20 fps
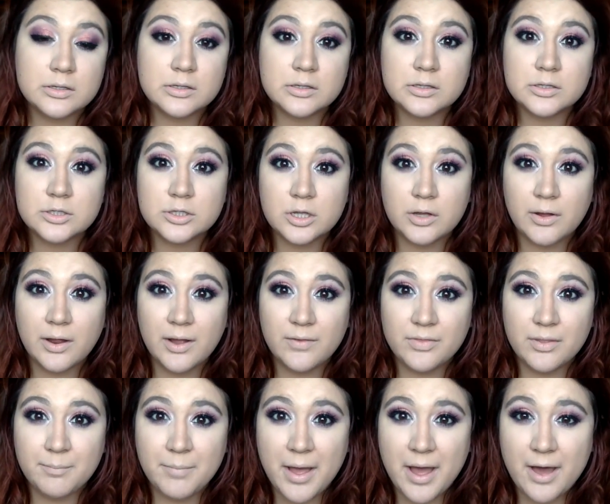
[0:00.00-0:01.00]
So I have
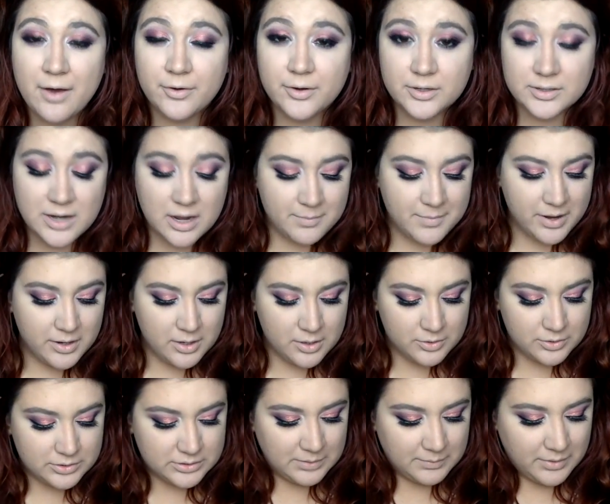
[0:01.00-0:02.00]
the powder down my
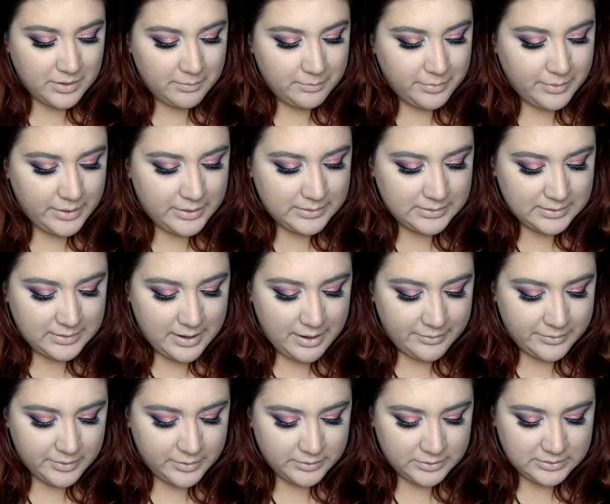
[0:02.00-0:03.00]
nose. I'm going to blend it
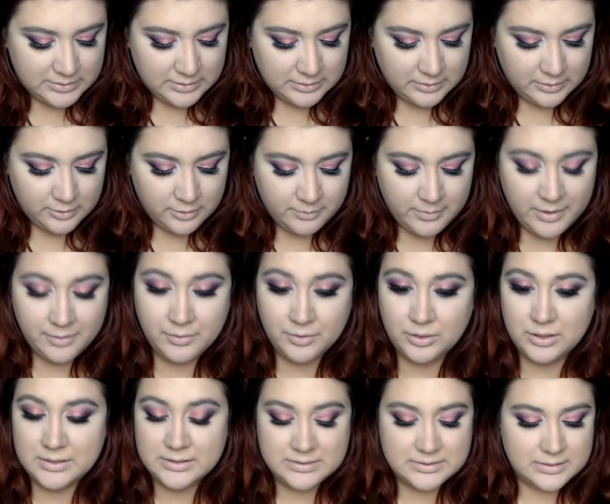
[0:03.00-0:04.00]
out just a little bit with
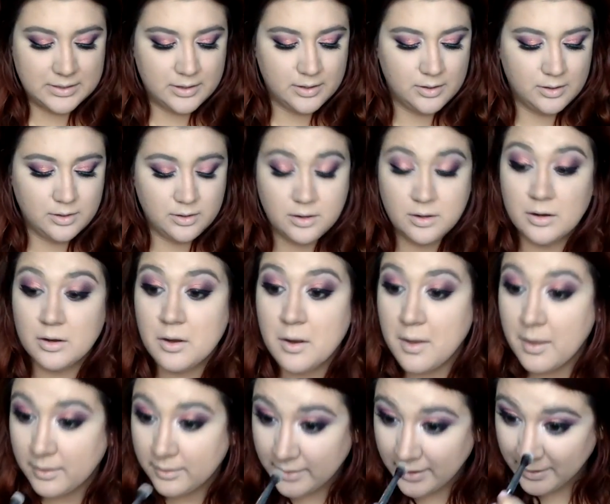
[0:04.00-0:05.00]
this
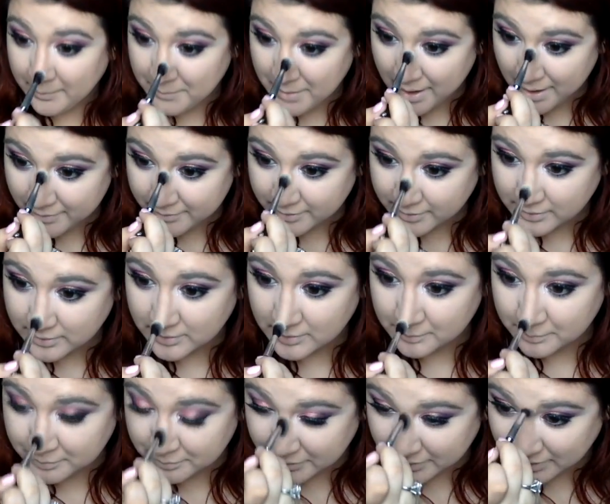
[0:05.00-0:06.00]
light
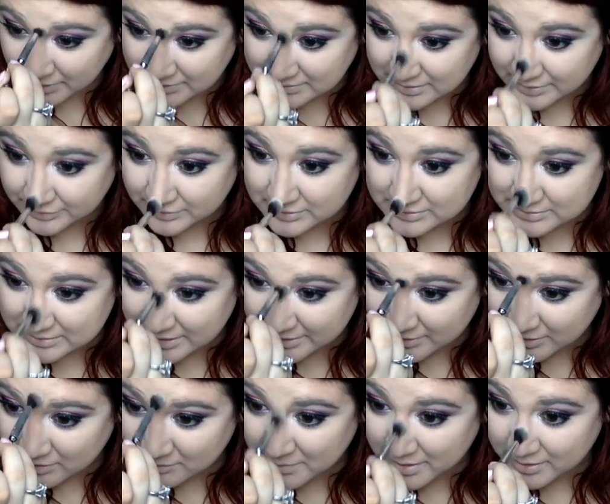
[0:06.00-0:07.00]
powder, bring it down the
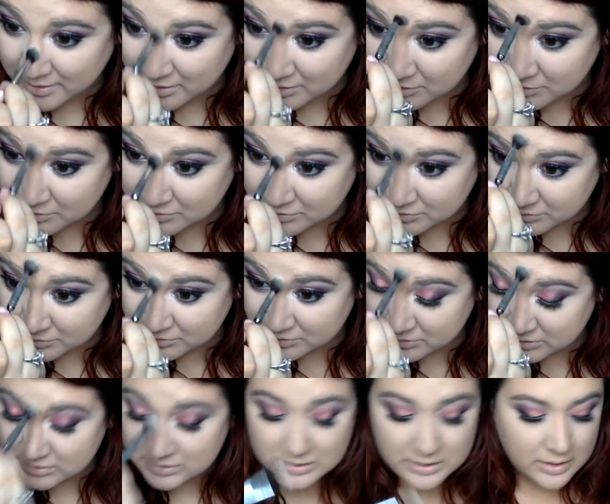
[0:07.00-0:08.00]
center of my
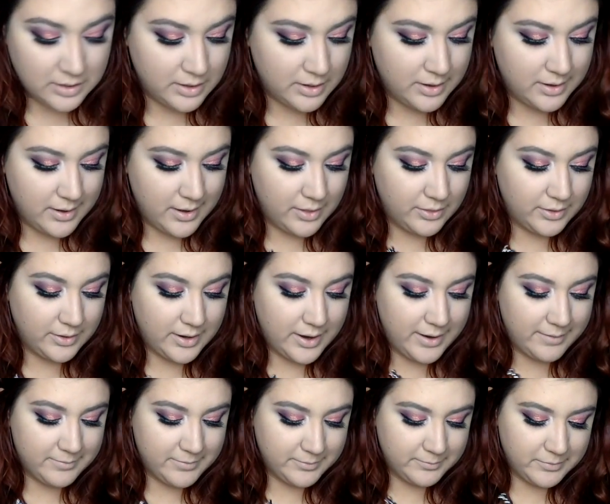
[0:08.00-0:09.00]
nose. And then
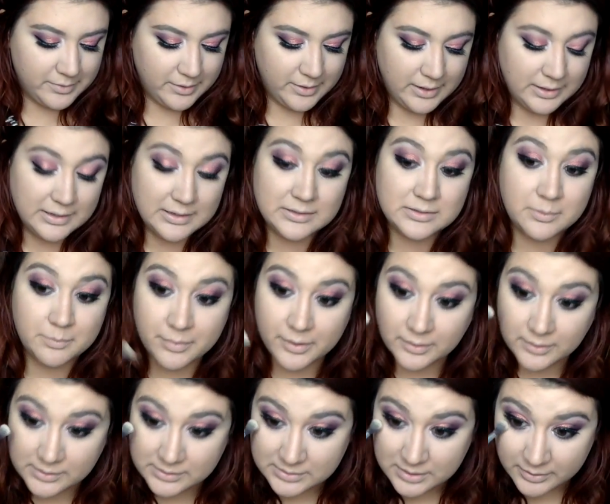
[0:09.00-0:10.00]
I've been liking to
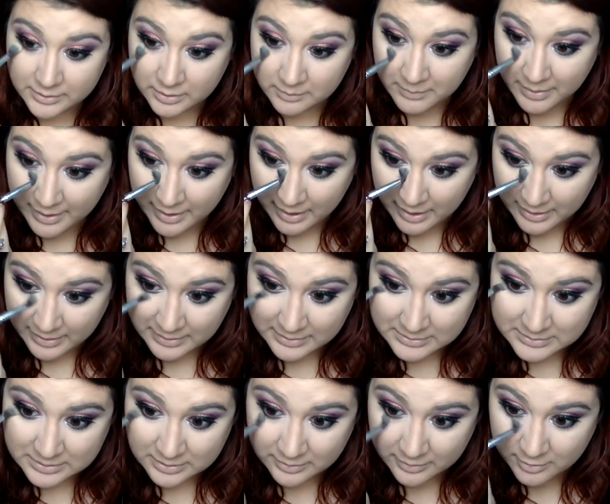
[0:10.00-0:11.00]
bring this under my
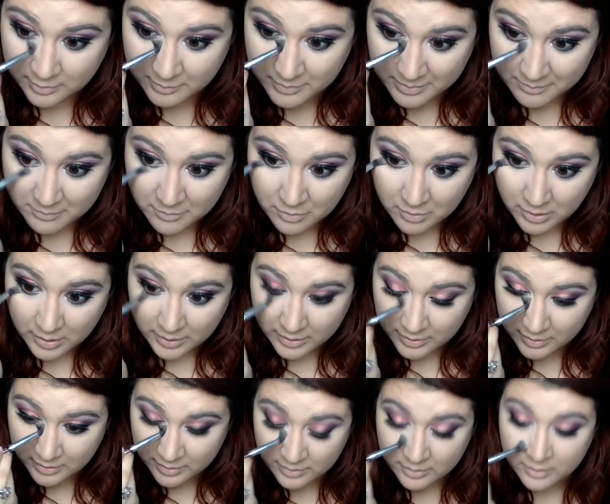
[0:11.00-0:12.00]
eyes a little bit more.